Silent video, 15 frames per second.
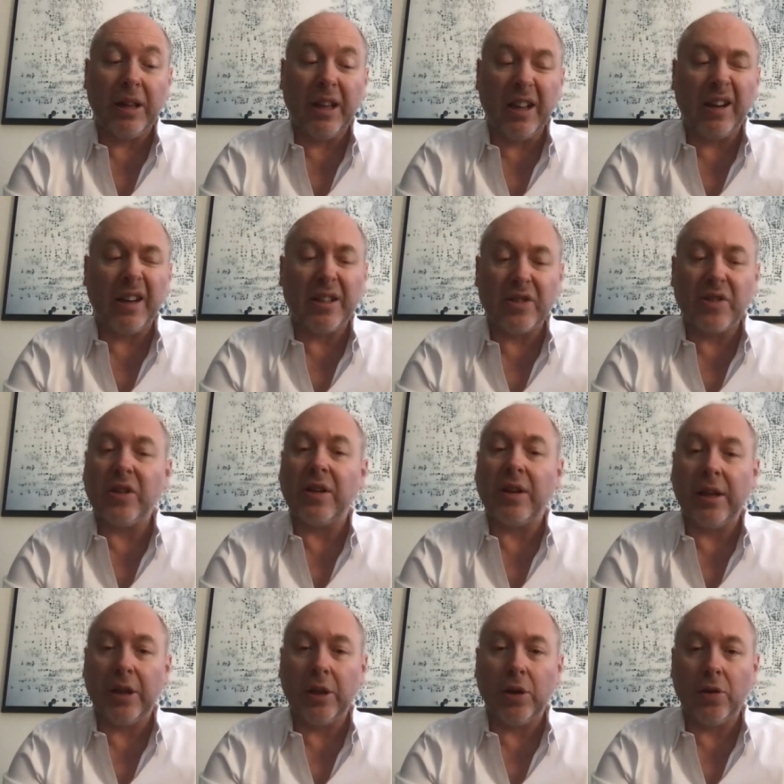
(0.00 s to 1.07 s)

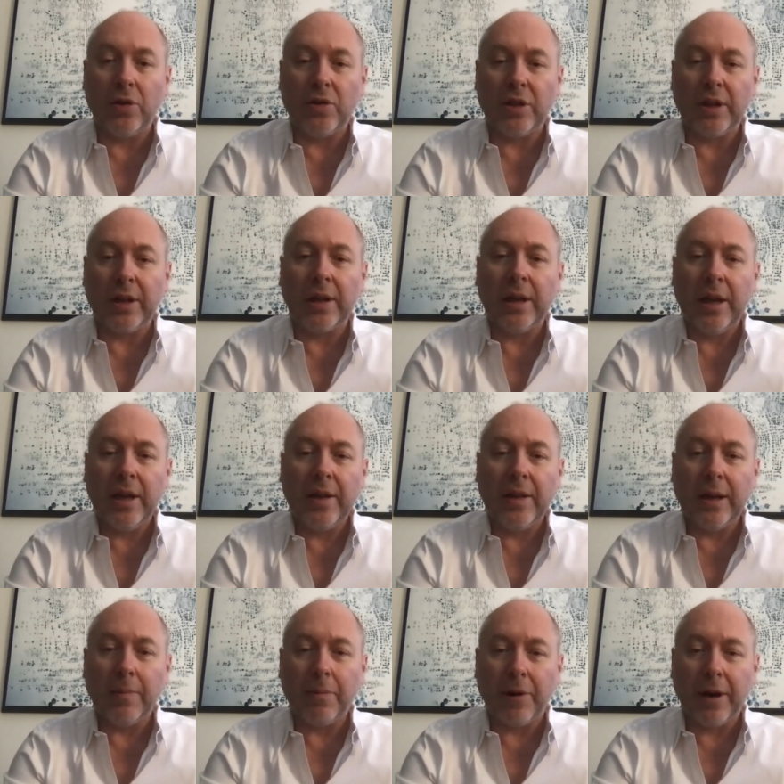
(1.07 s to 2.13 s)
illicitly using
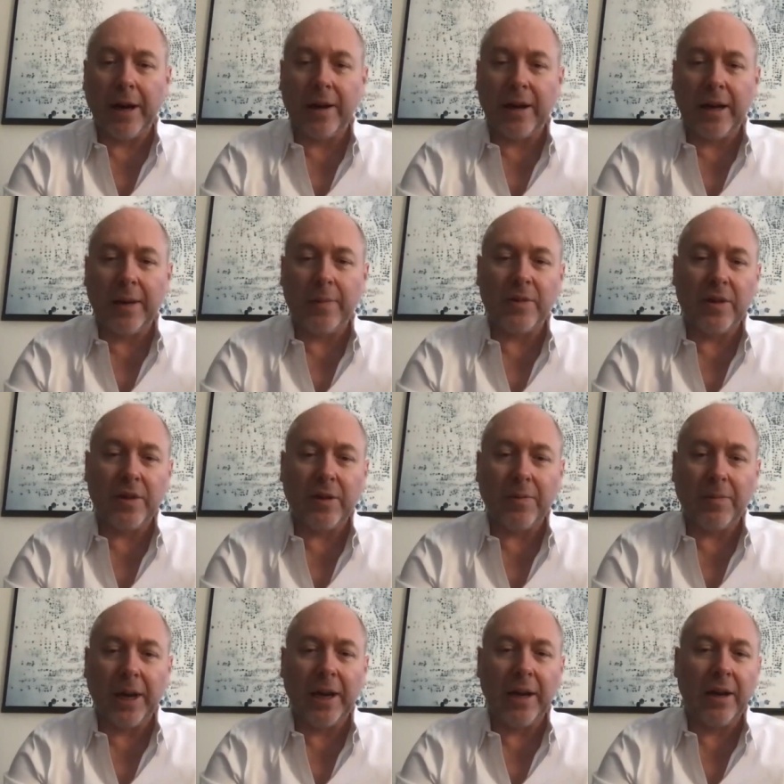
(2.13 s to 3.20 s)
their brand names in
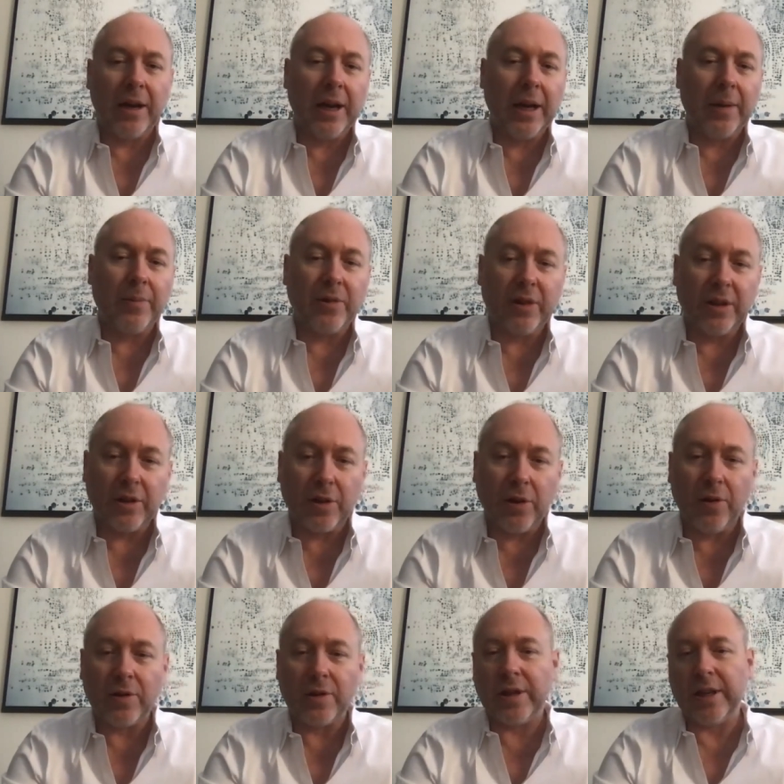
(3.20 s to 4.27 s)
domain names in
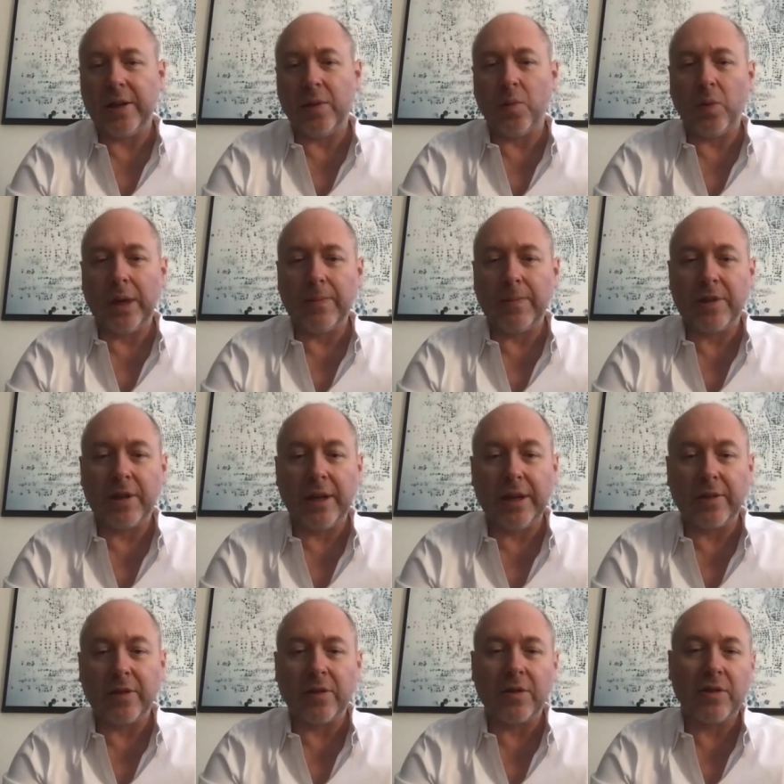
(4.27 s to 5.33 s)
content and
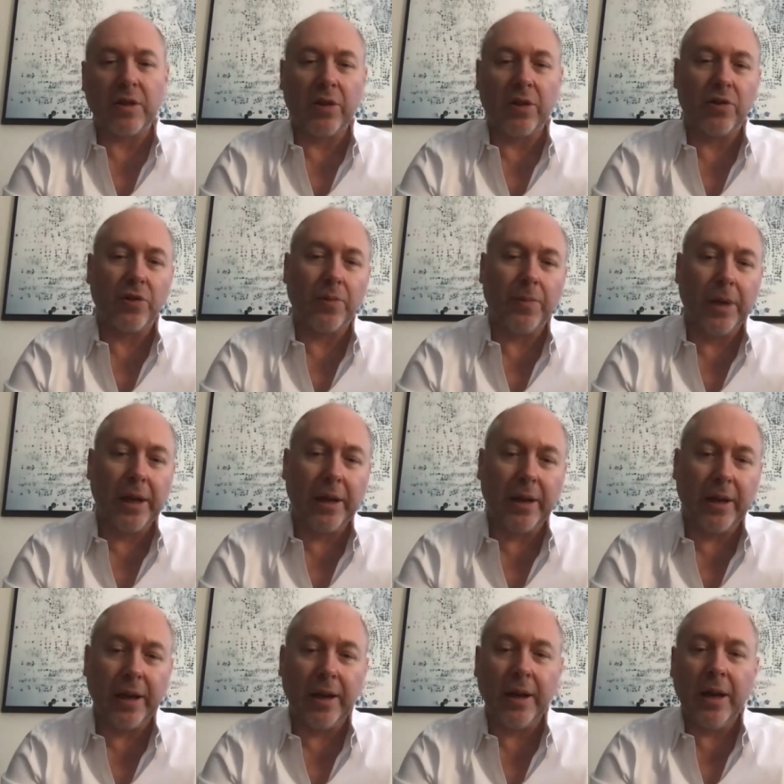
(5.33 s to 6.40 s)
websites on social
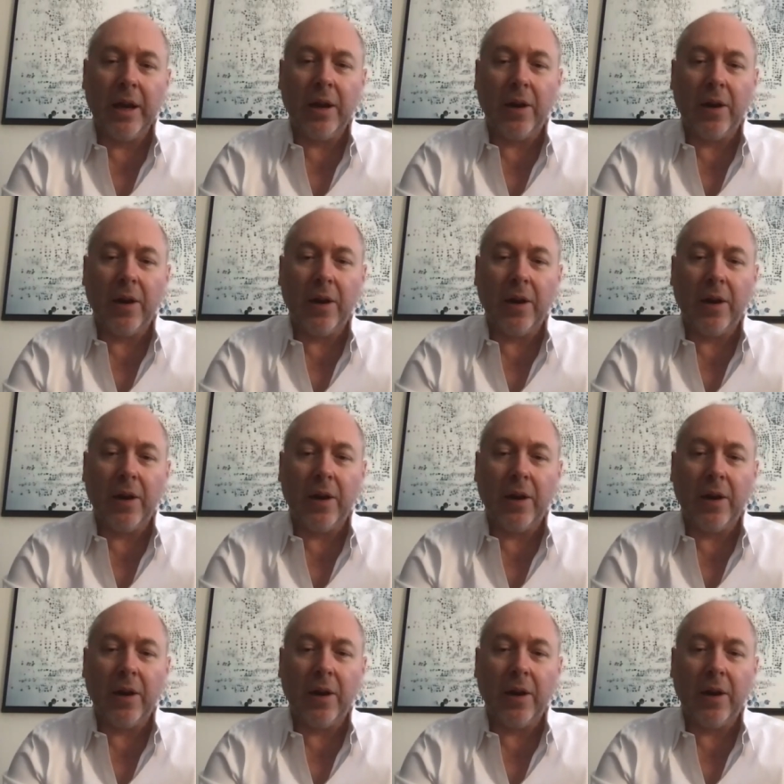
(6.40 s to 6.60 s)
media